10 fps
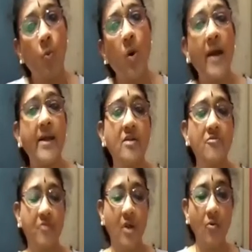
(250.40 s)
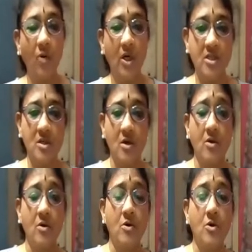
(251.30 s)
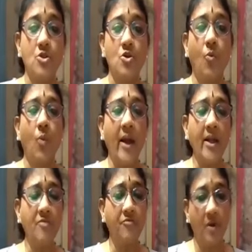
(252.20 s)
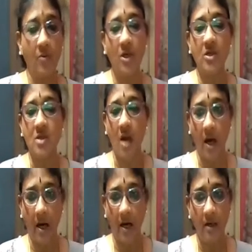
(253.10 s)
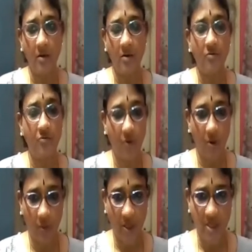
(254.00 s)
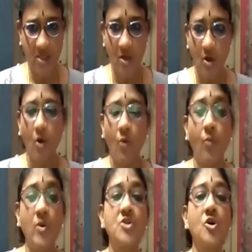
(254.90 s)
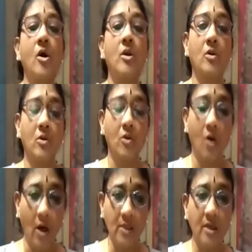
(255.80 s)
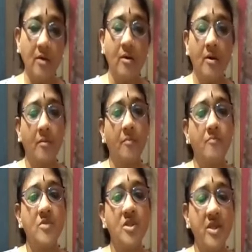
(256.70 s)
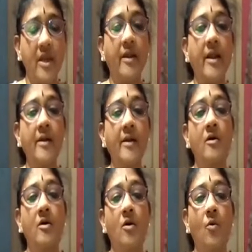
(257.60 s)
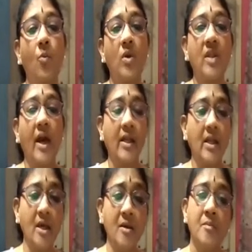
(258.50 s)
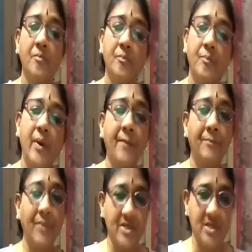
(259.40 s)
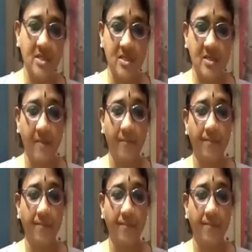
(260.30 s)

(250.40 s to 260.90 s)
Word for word: wild flowers. So wild flowers are flowers which are not seeded with any purpose.